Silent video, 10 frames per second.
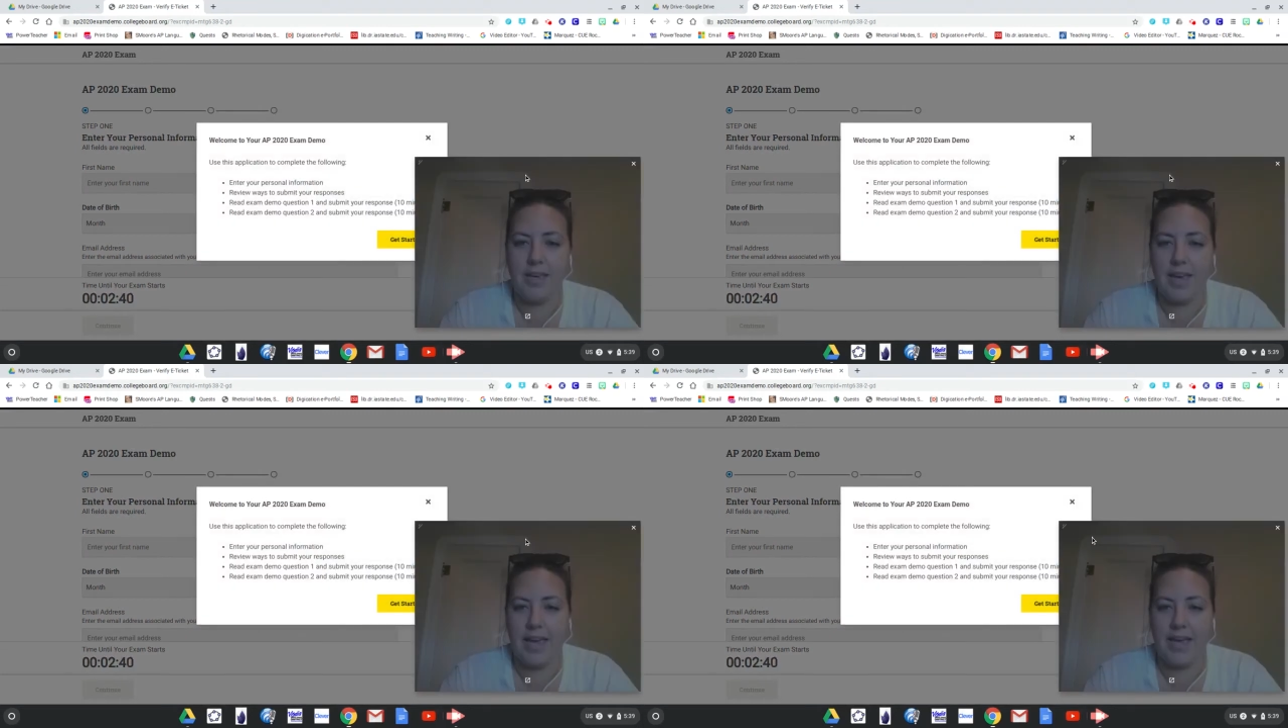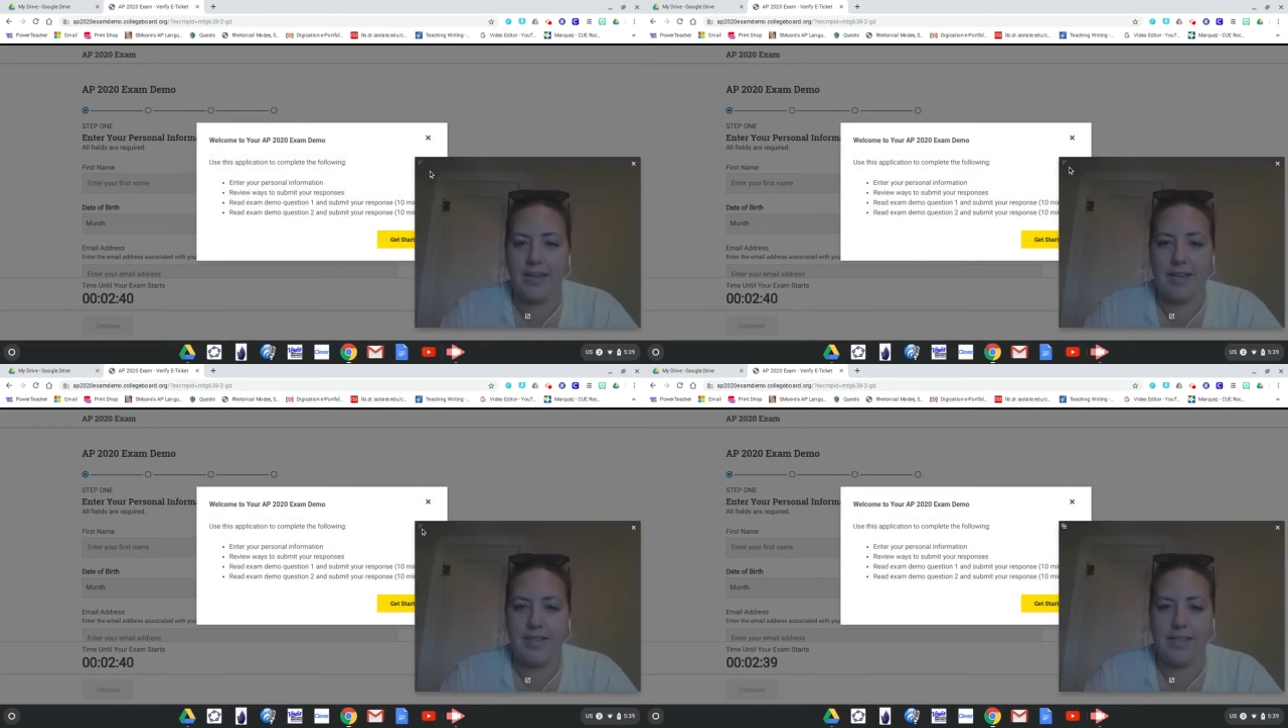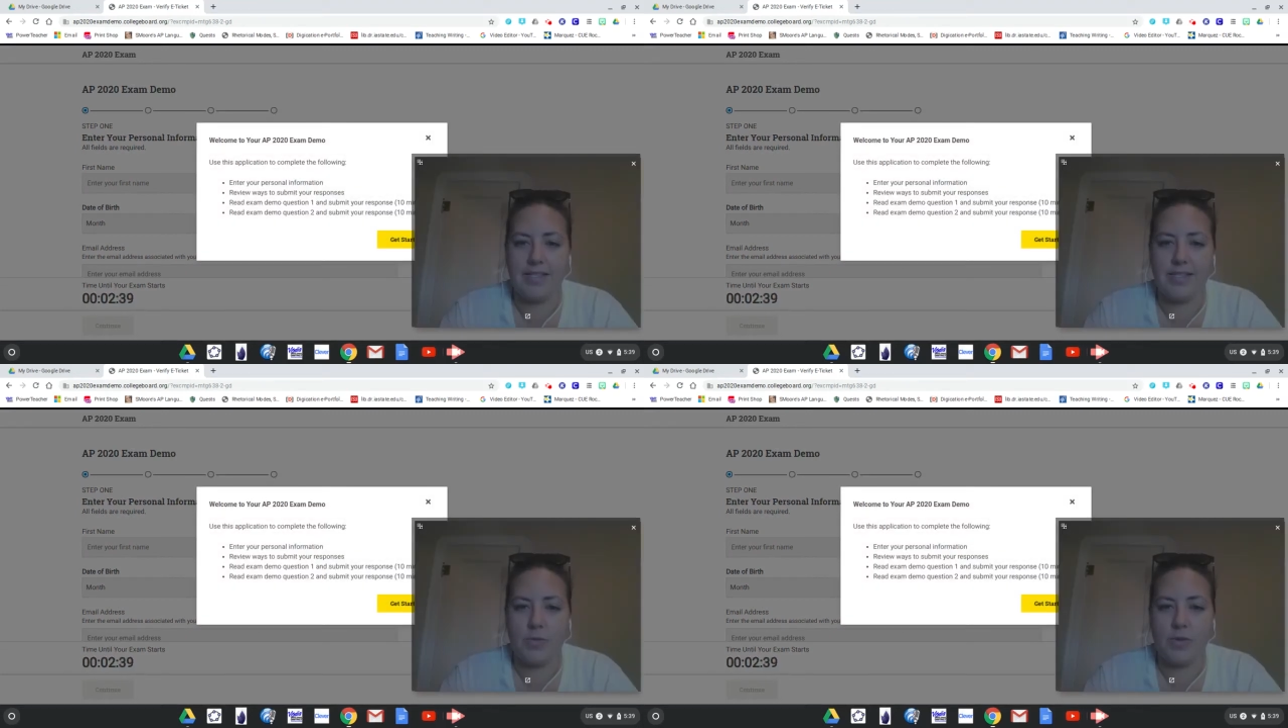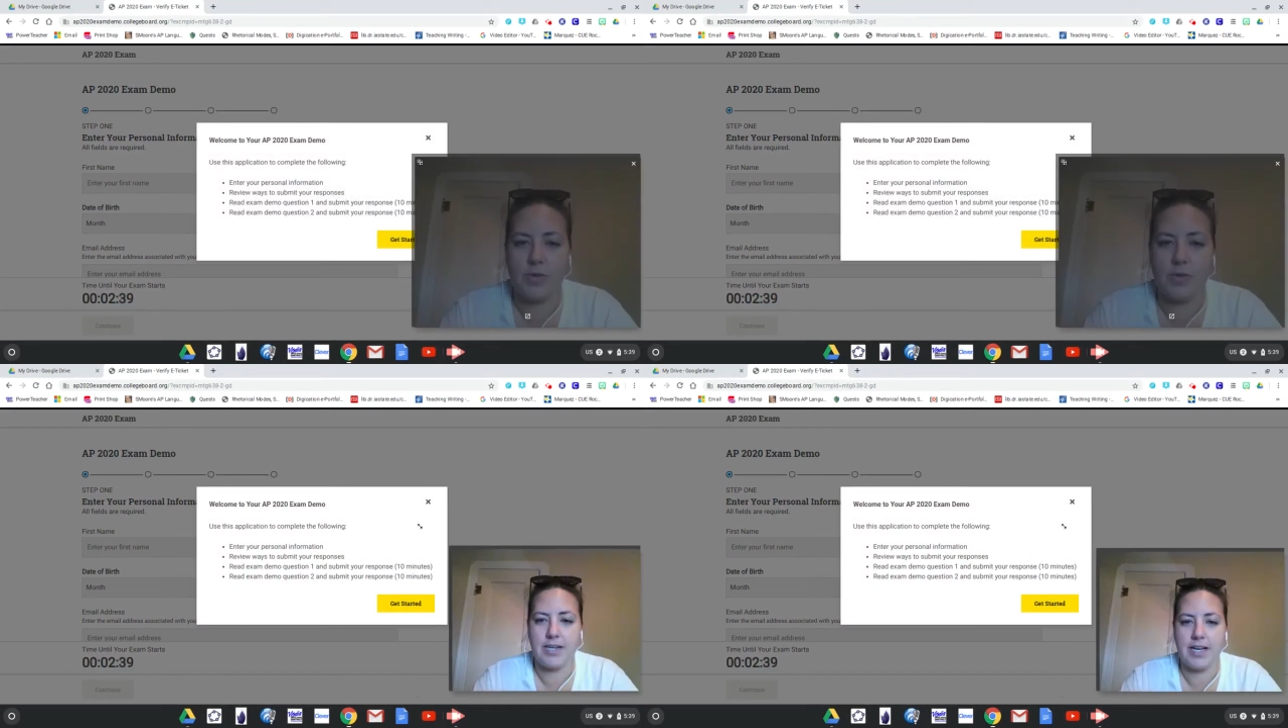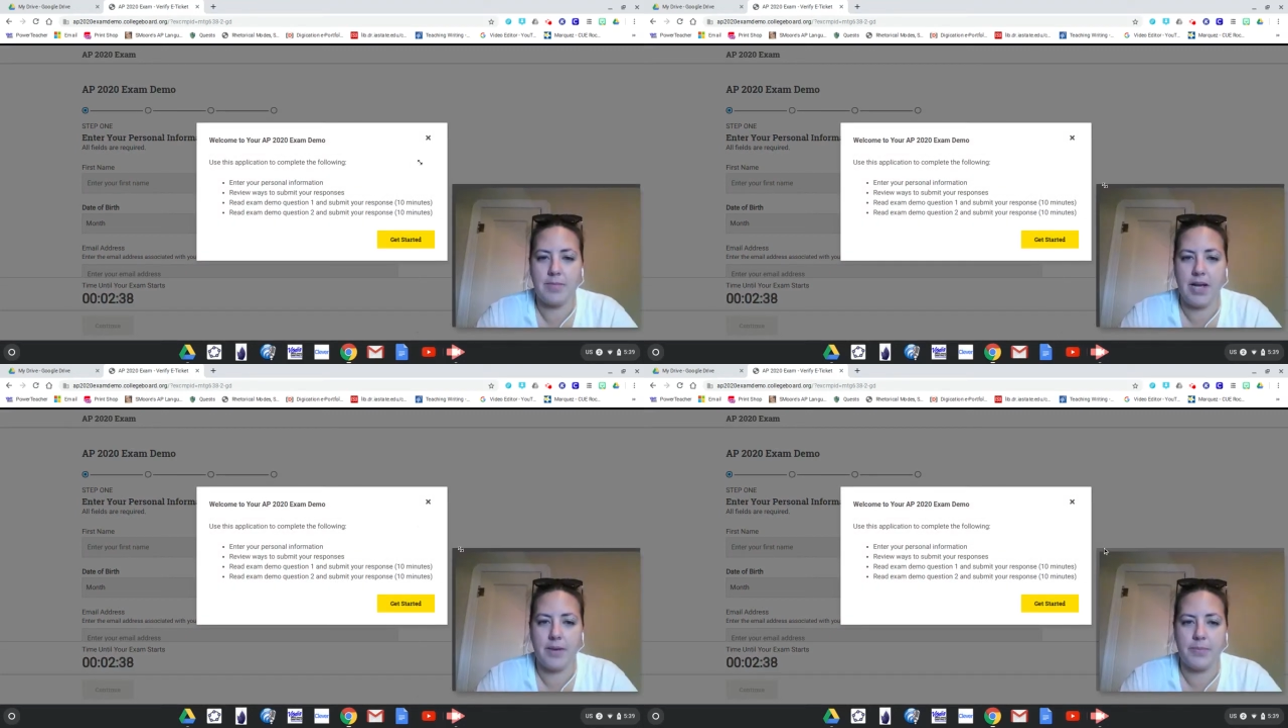And this is what's going to come up.